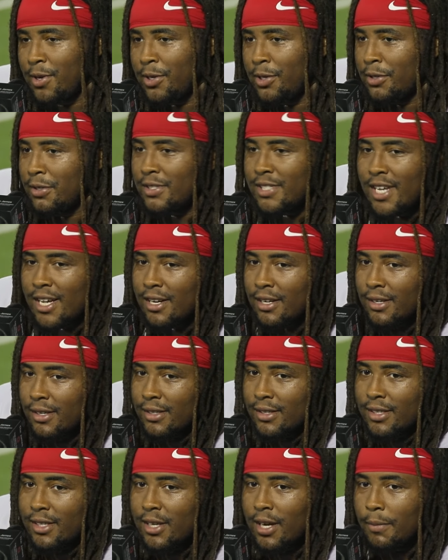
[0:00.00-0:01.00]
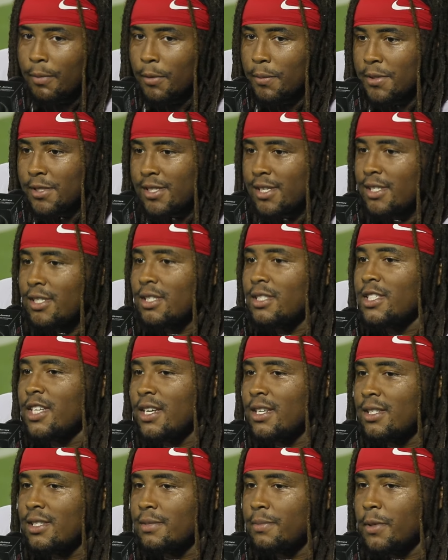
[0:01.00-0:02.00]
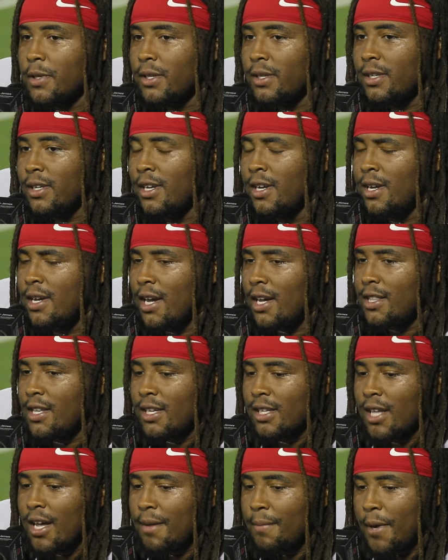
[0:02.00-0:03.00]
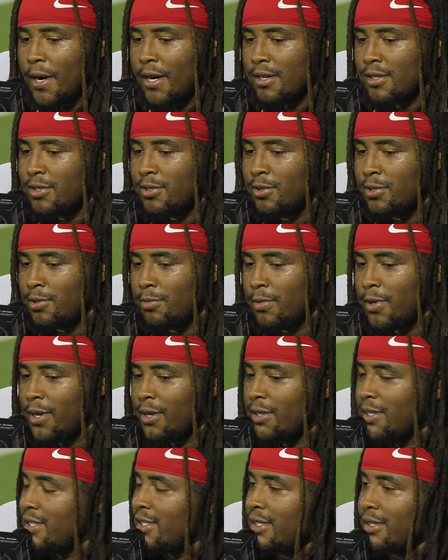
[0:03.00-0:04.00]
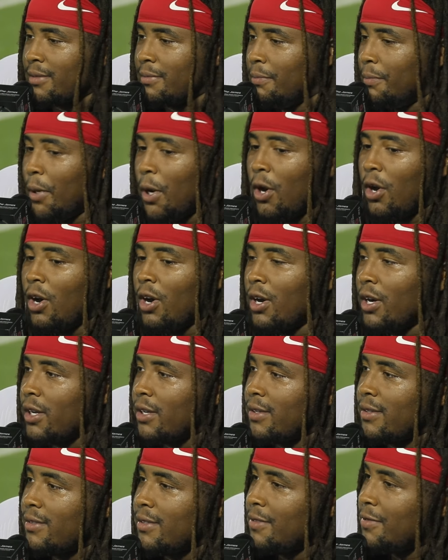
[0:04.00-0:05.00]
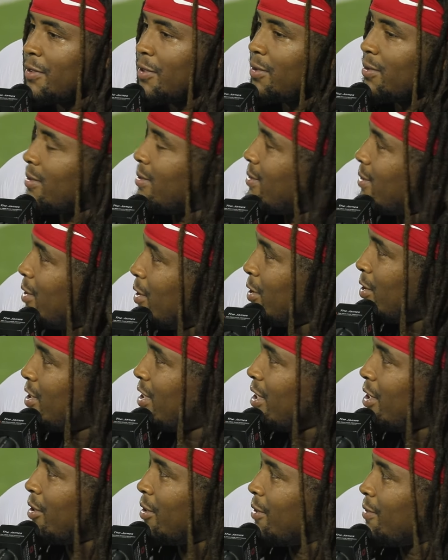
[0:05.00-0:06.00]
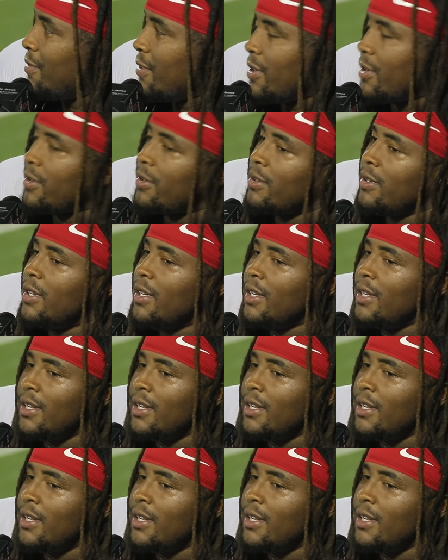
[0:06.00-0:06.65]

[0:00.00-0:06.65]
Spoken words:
You know, he's had a couple position changes, but I think linebacker suits him well. He's a ball hawk, if you know, you've seen on the field.